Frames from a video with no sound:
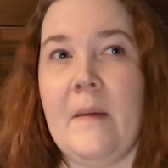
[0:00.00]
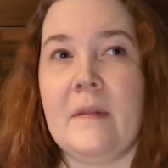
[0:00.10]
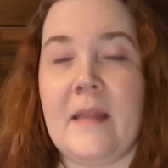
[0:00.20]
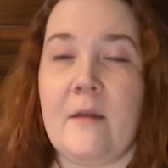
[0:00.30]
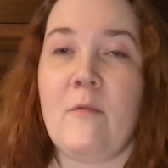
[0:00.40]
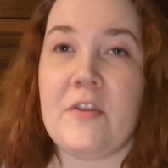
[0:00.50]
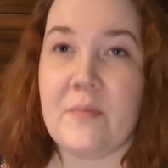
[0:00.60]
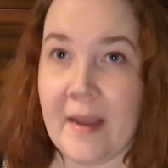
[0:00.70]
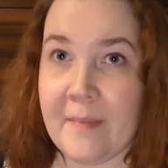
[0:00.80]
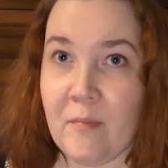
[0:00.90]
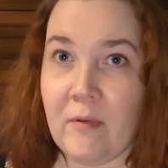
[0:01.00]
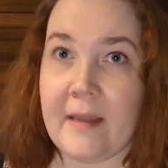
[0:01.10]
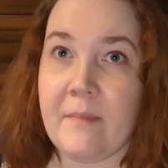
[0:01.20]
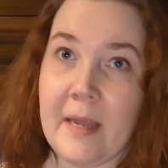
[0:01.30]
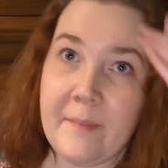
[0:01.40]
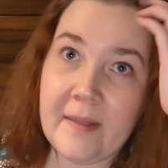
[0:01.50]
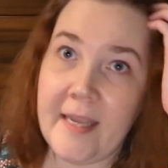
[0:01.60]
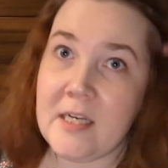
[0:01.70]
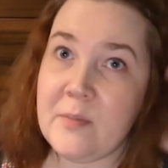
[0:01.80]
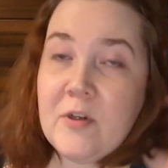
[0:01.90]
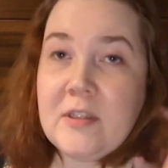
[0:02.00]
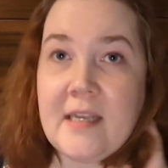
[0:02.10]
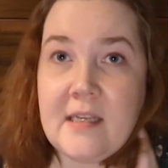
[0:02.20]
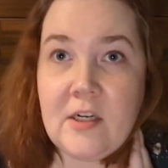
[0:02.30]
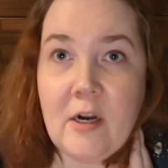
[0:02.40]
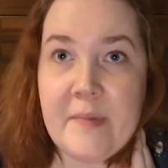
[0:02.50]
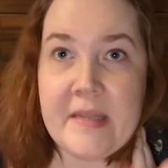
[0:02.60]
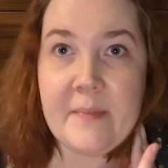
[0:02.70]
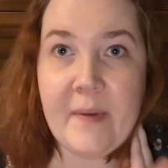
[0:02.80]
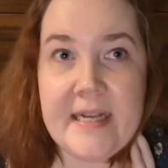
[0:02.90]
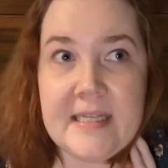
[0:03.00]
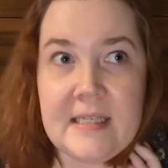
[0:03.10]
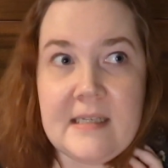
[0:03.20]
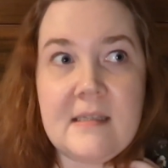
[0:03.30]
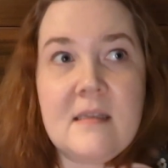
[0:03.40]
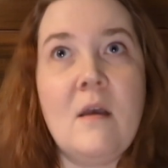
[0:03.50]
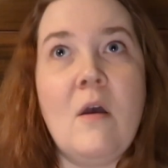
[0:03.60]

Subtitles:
Like with my planned birthday start being the Pisces.